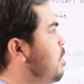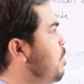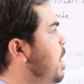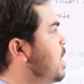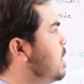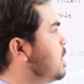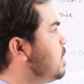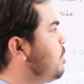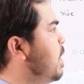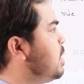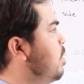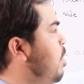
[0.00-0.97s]
Minus
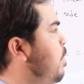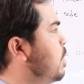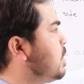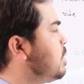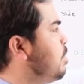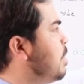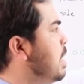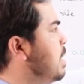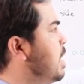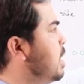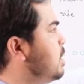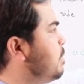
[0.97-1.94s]
divided by positive,
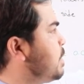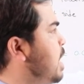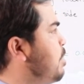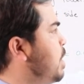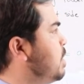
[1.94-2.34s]
negative sign